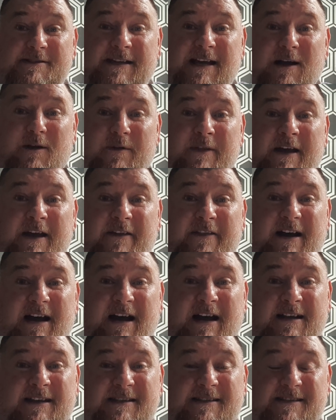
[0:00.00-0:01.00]
out there that
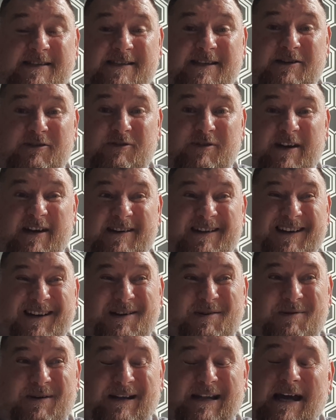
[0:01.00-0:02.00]
are considering,
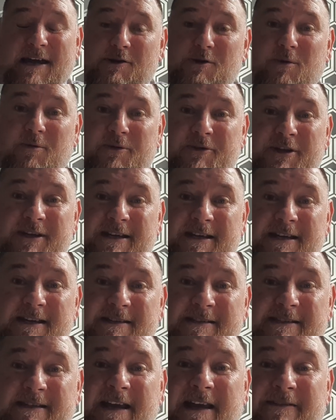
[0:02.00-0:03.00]
well, I don't think it's
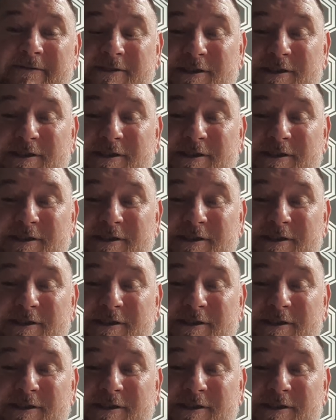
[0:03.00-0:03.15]
safe